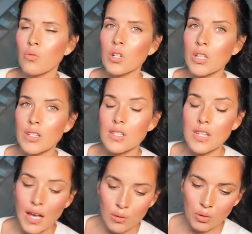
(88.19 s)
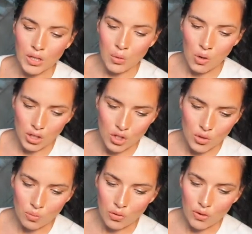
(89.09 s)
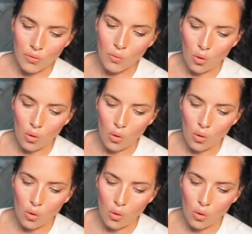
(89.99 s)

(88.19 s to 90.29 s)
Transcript: really decide what they want to do moving